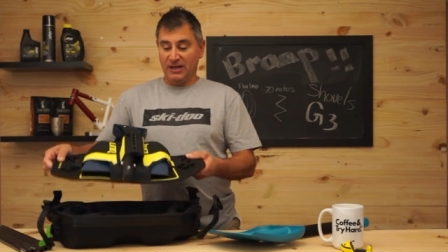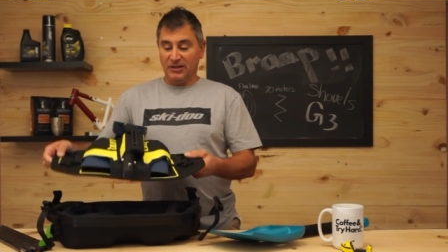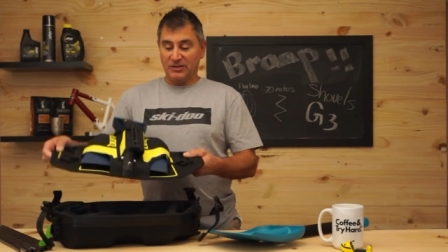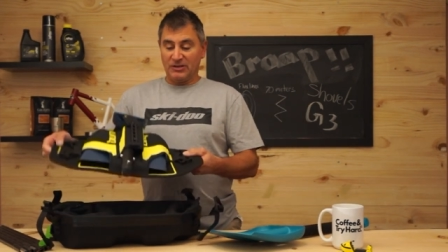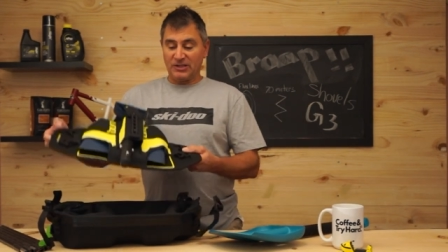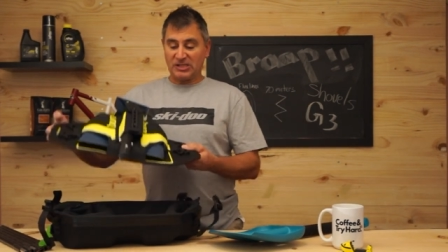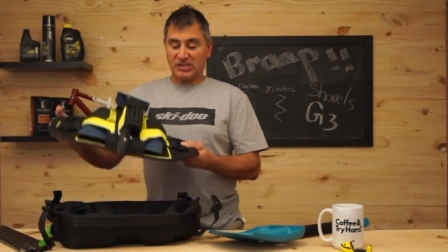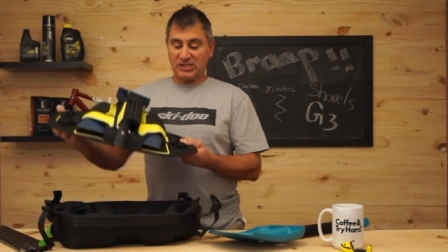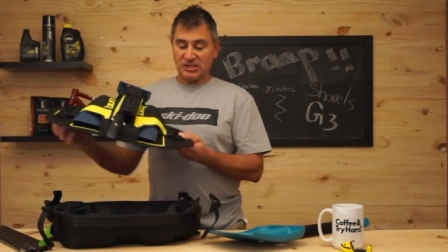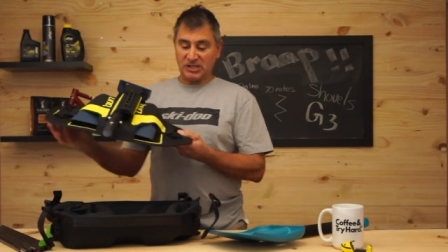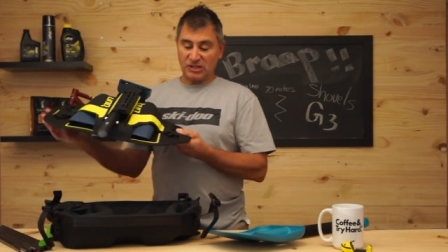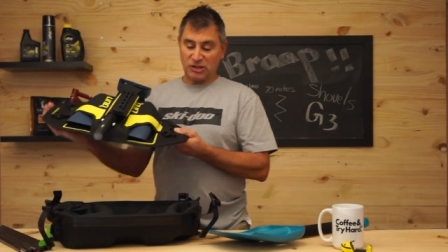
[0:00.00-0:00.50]

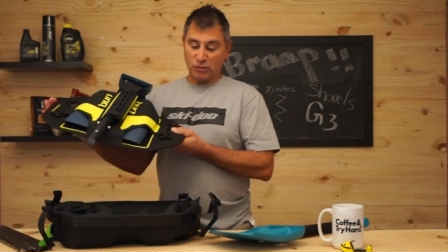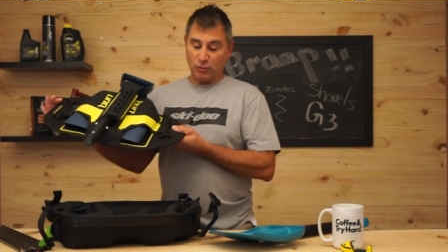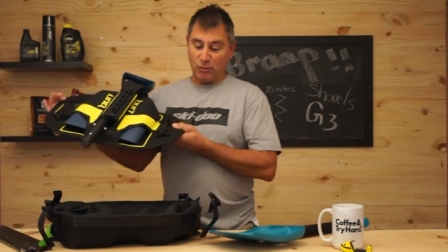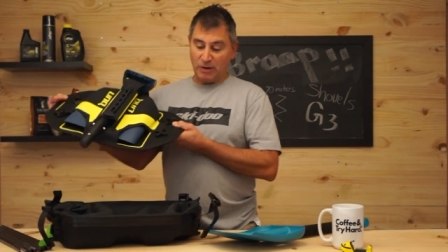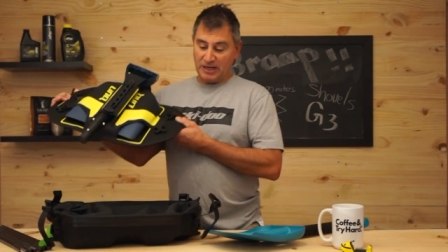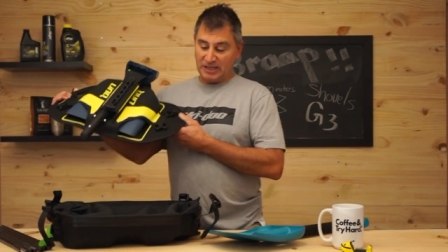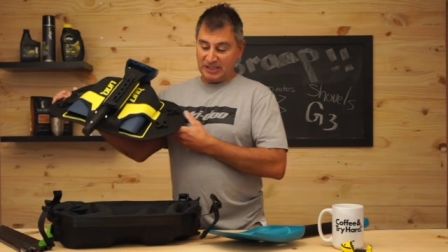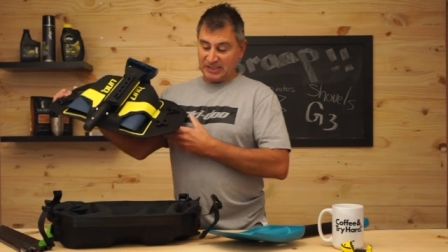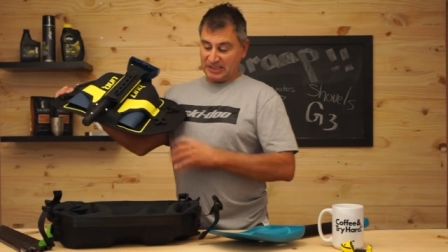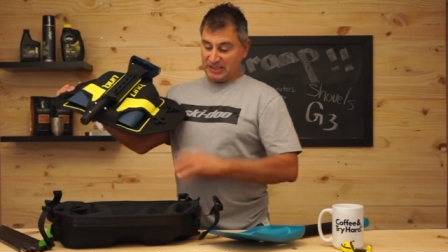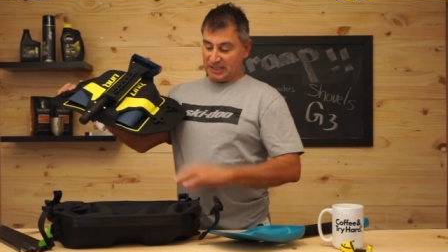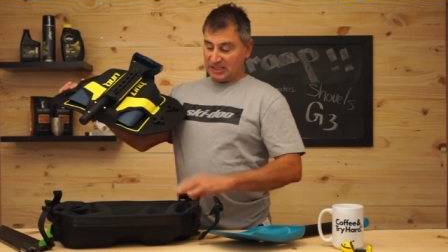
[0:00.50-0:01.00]
This is a
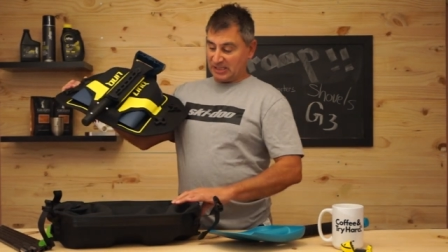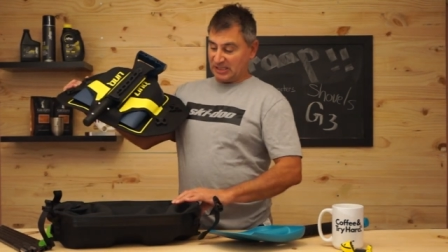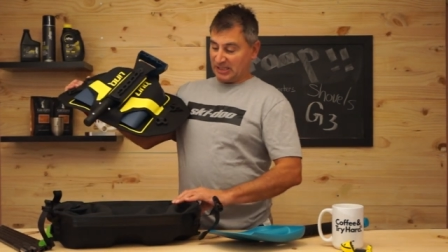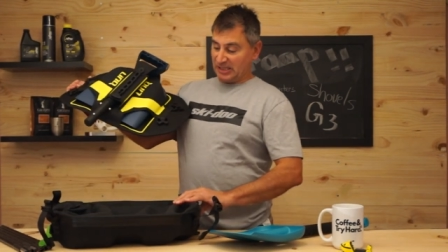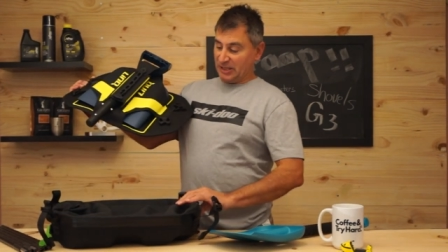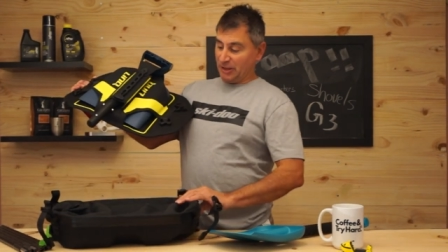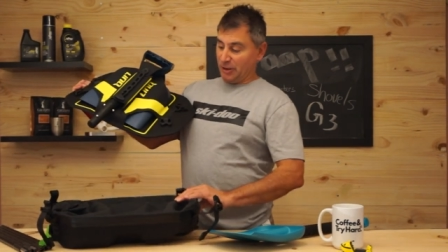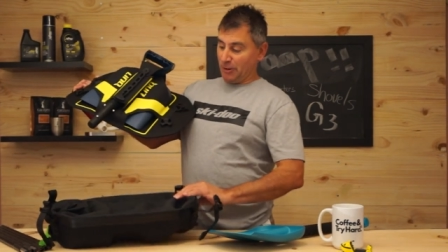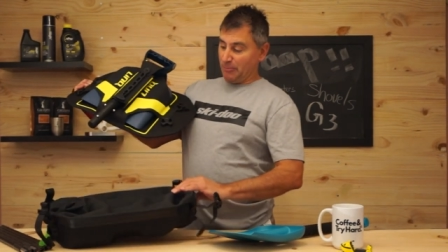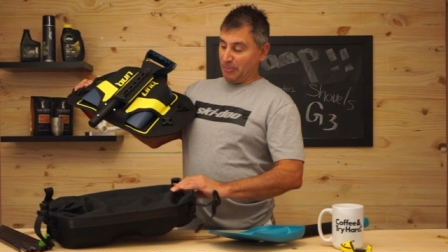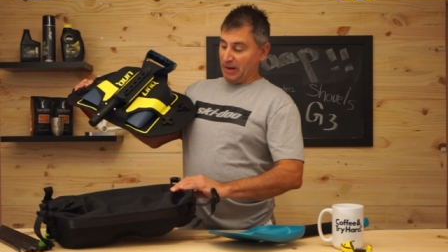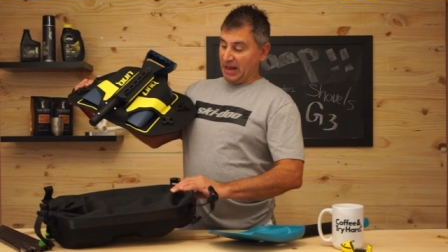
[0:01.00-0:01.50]
26
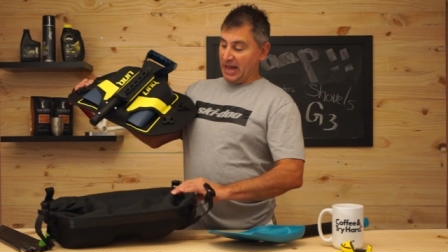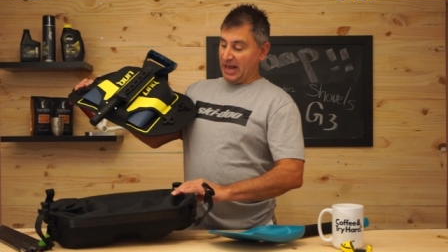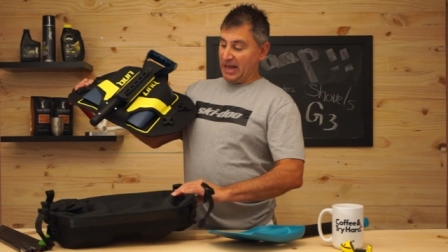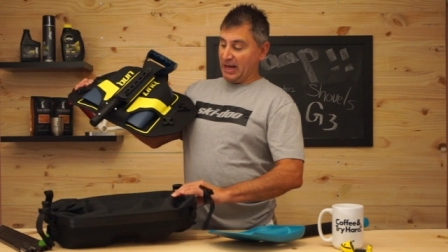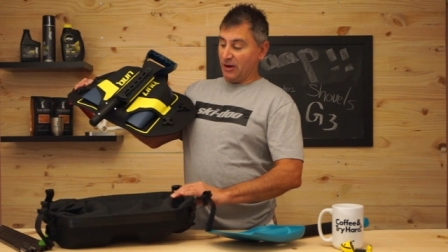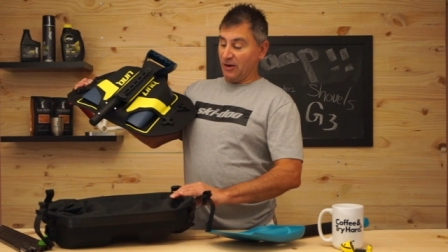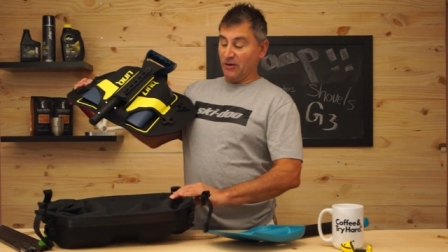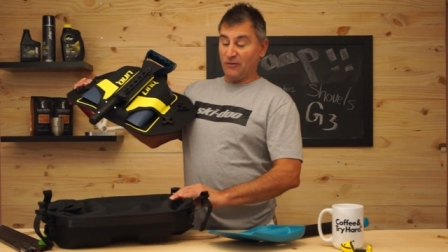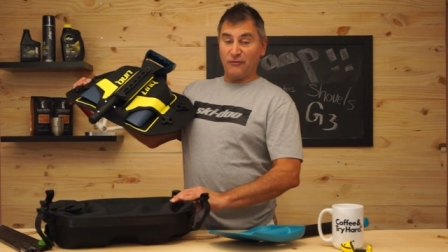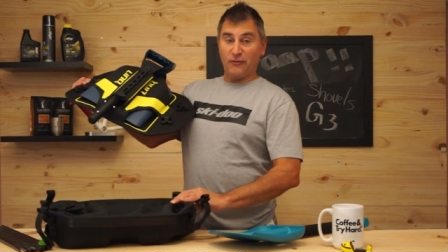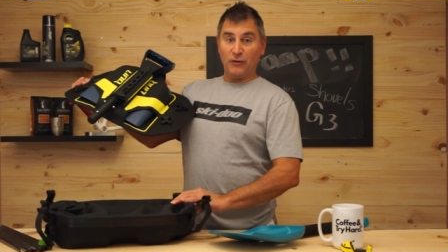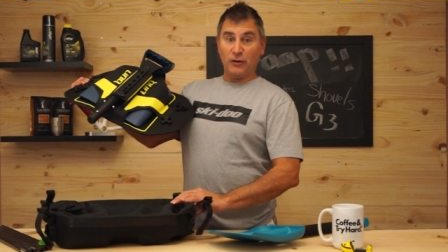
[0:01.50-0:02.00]
liter
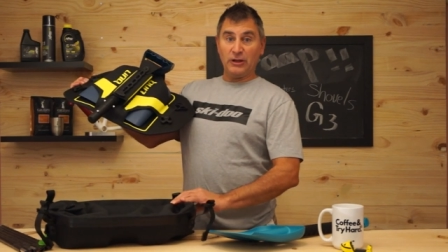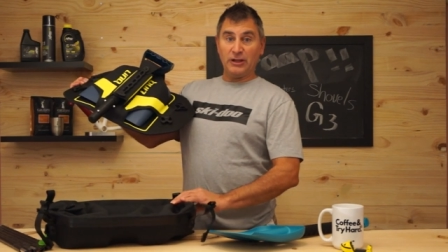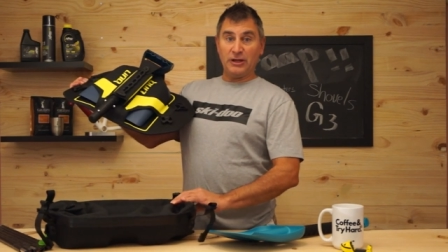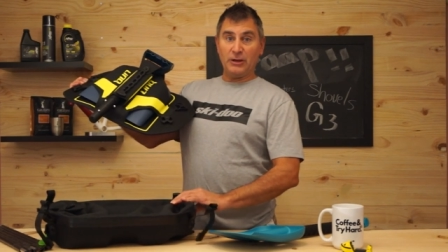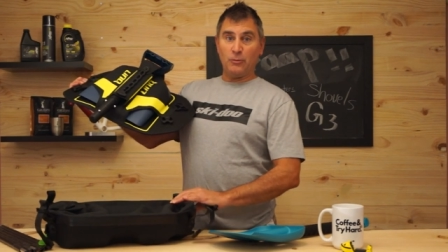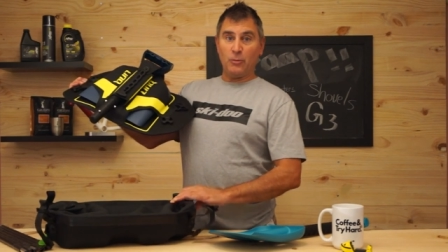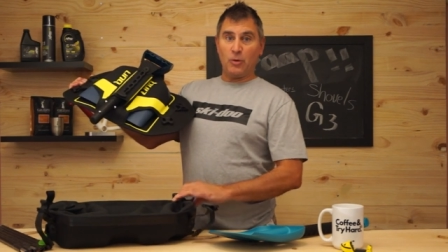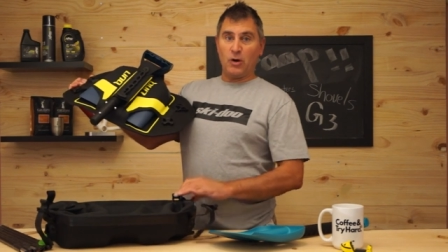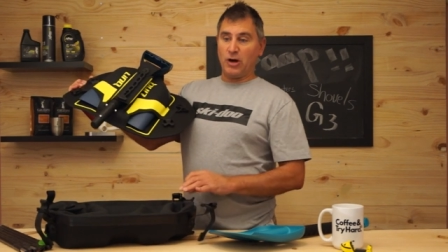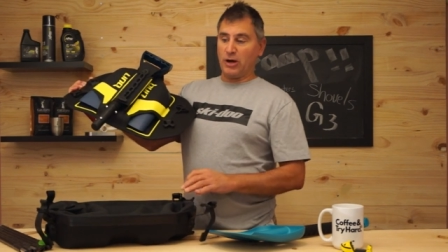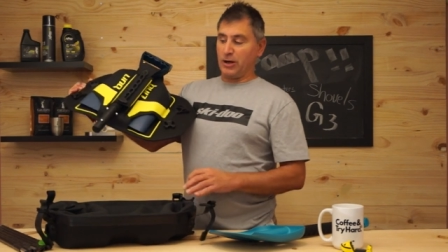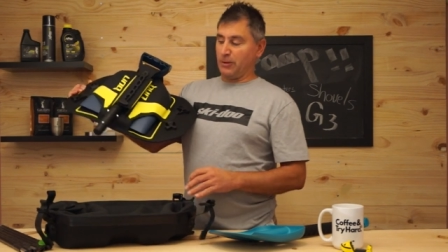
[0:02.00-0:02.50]
bag, fully
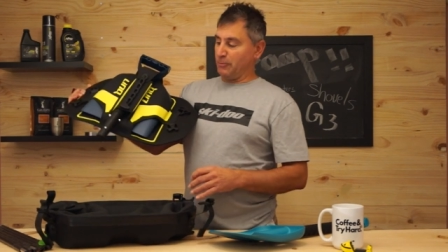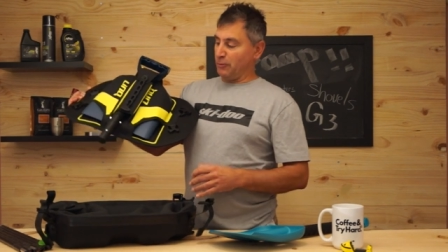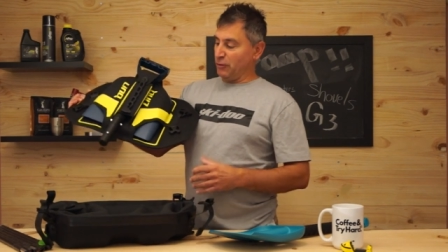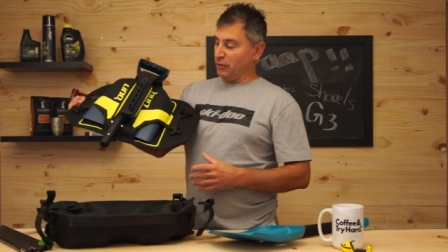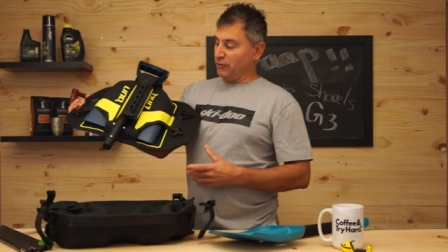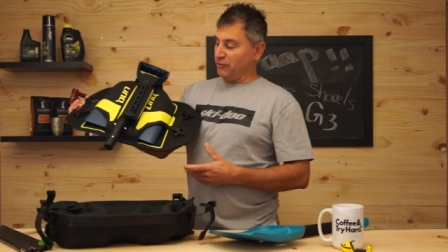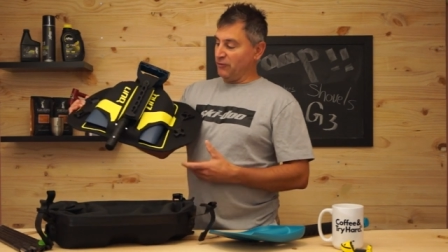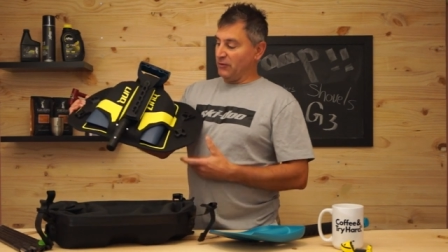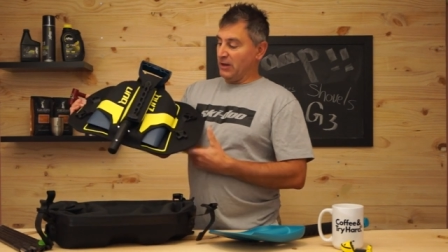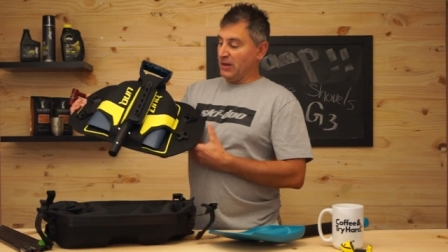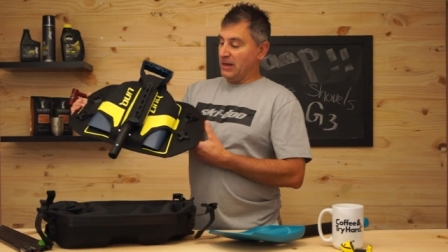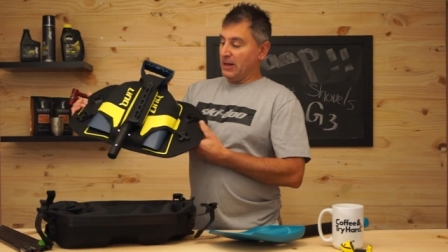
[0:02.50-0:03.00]

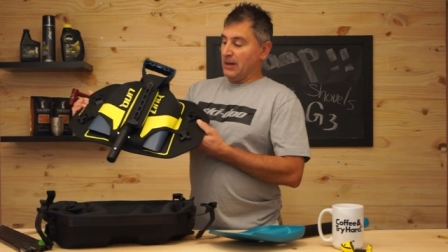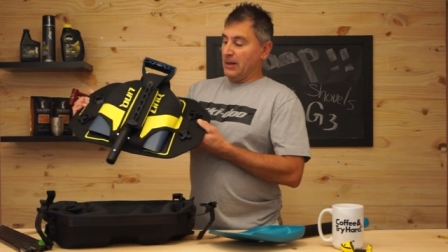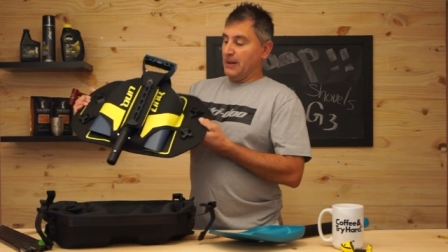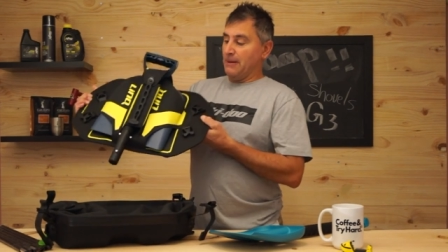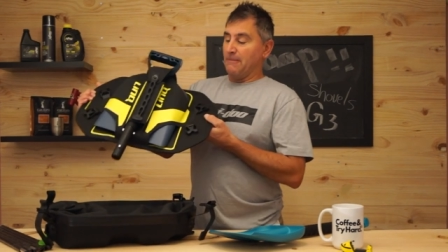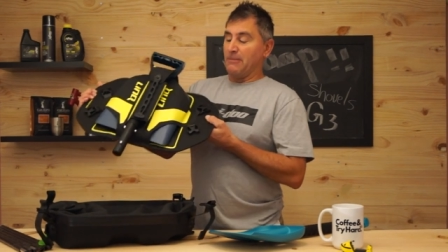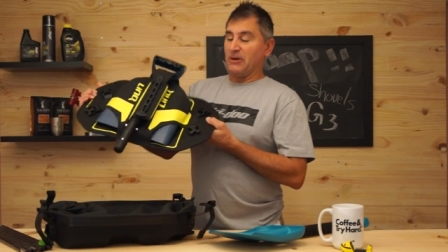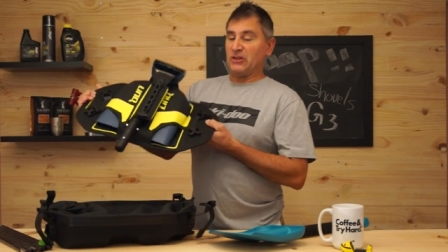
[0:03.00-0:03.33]
waterproof.